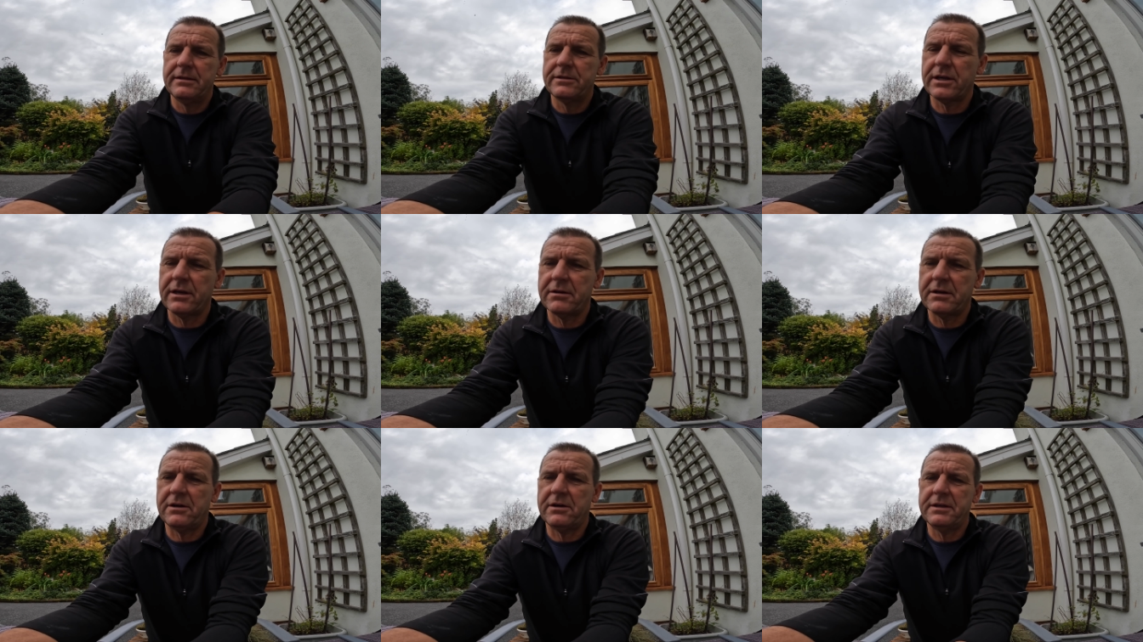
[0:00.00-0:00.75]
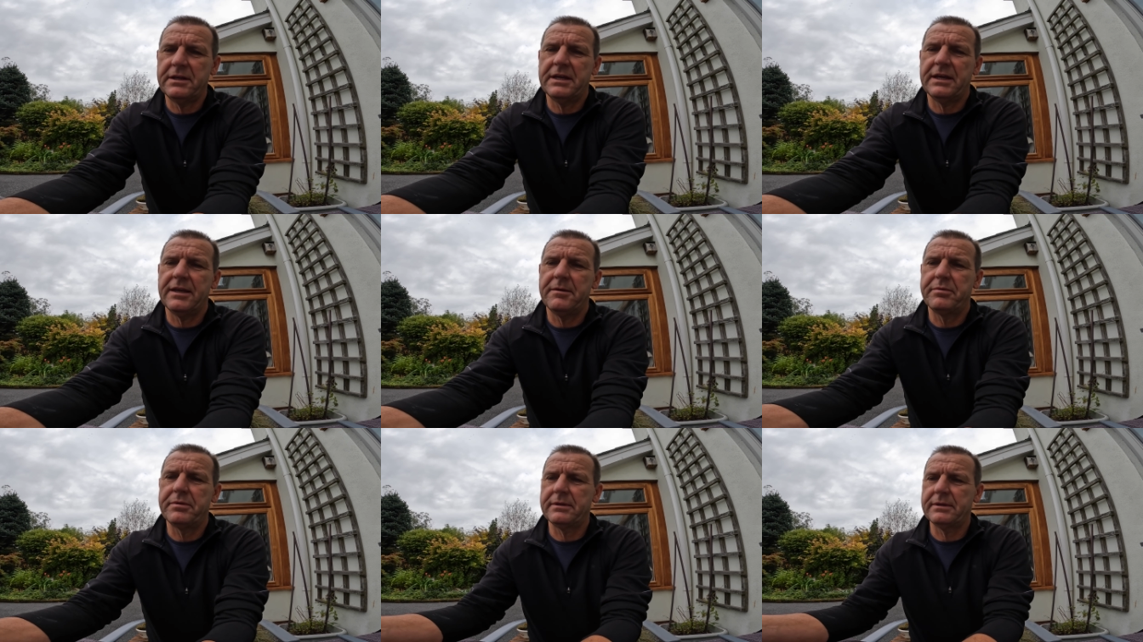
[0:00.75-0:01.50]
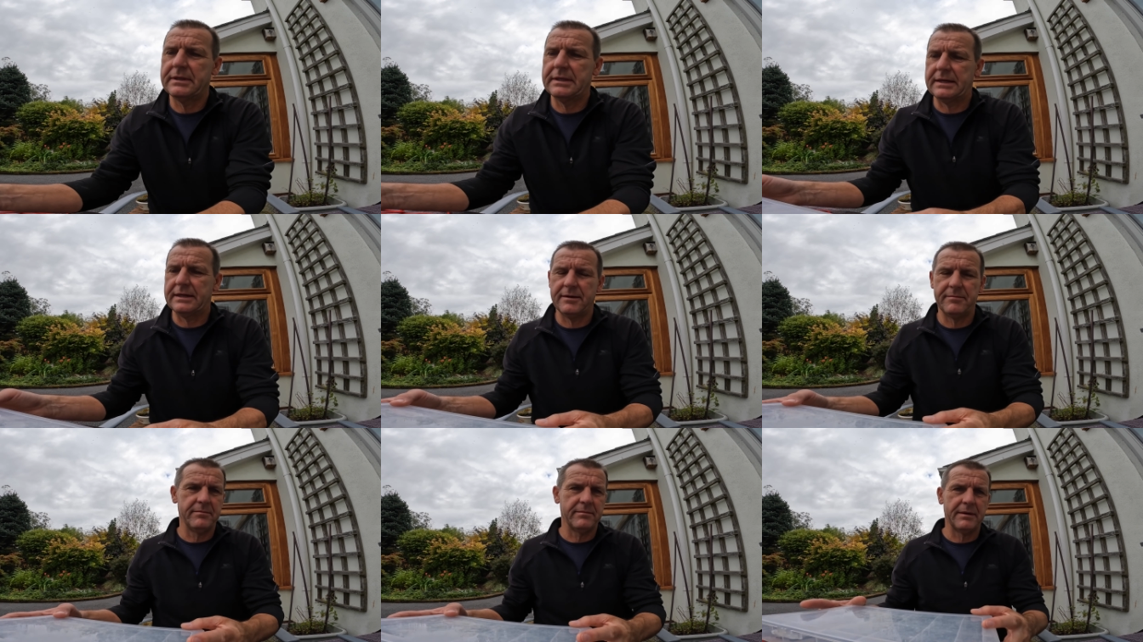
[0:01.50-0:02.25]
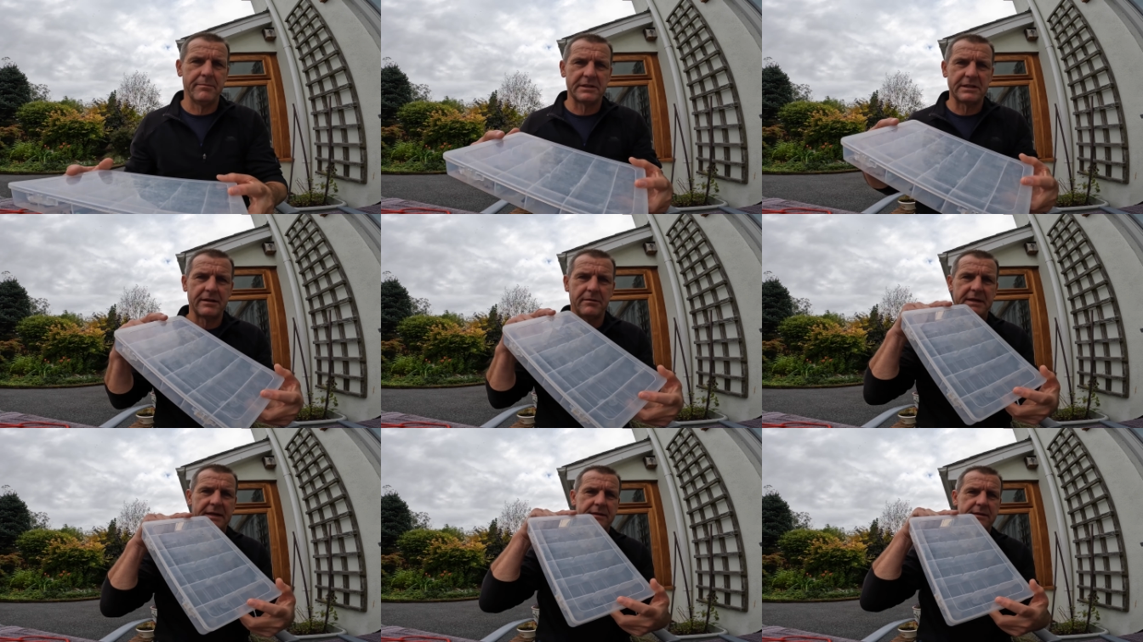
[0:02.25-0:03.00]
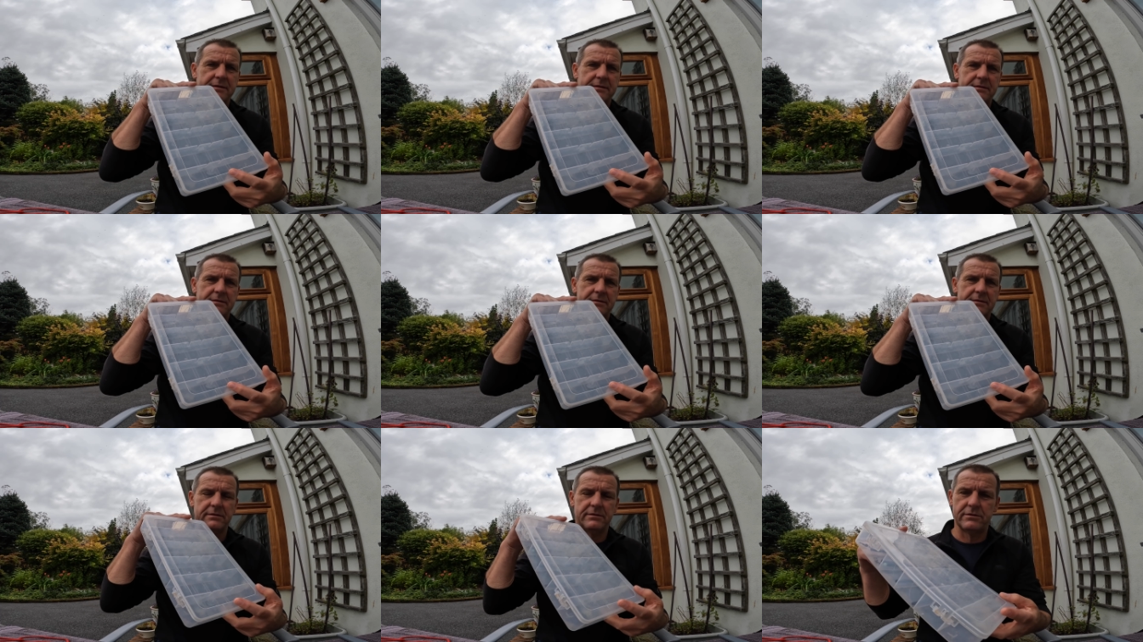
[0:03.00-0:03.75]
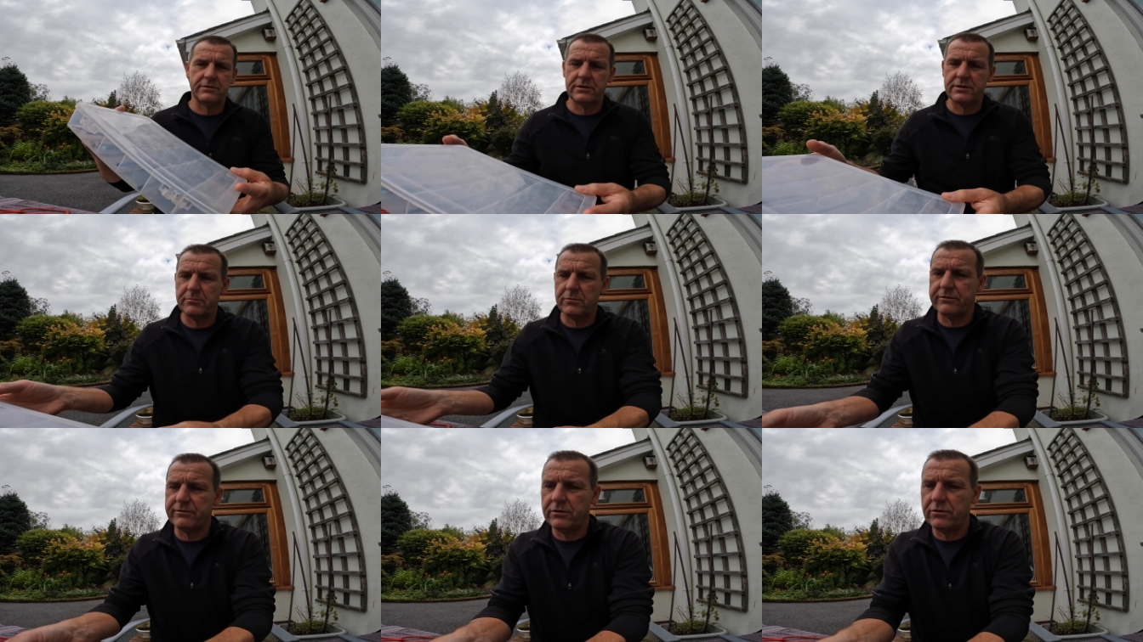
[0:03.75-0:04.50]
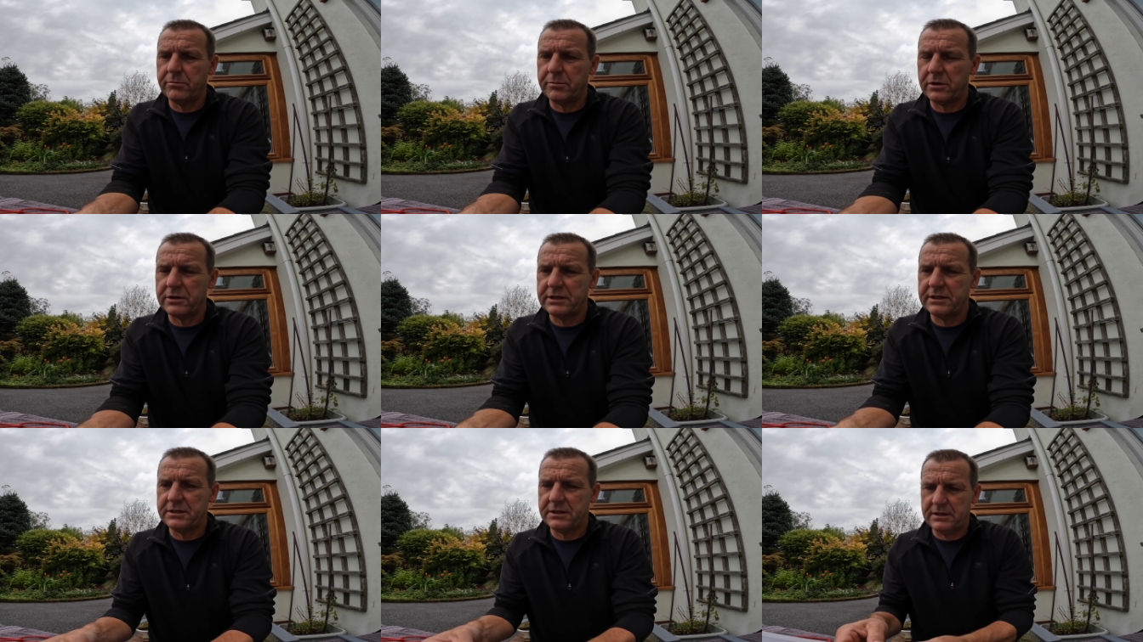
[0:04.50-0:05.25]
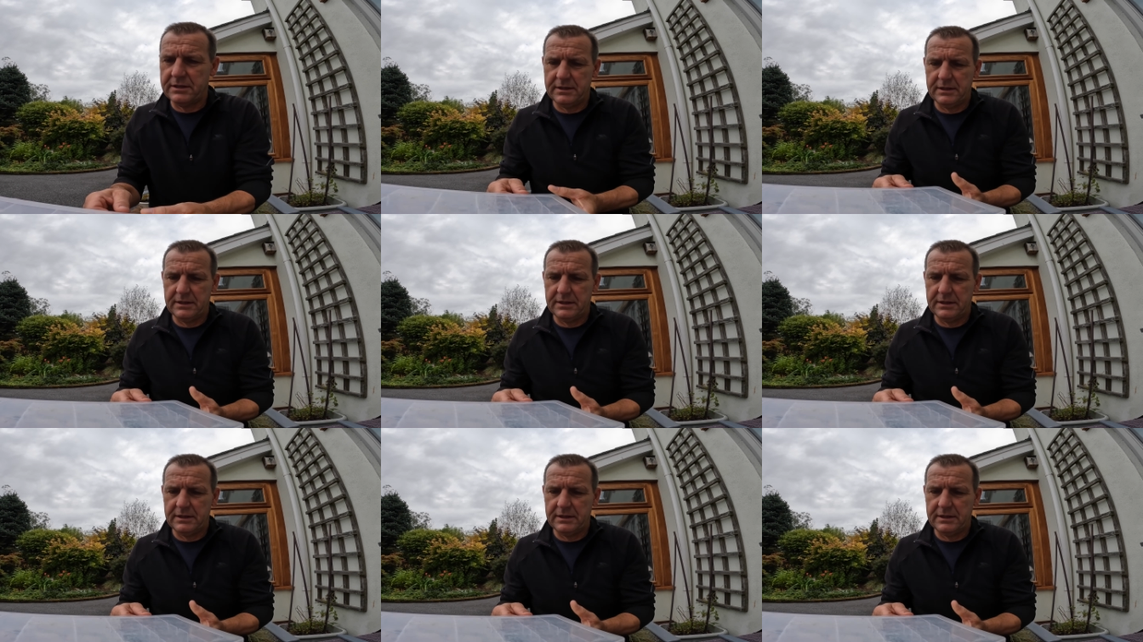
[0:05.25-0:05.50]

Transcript: So I keep um, in my tackle bag, just in one of the lure boxes,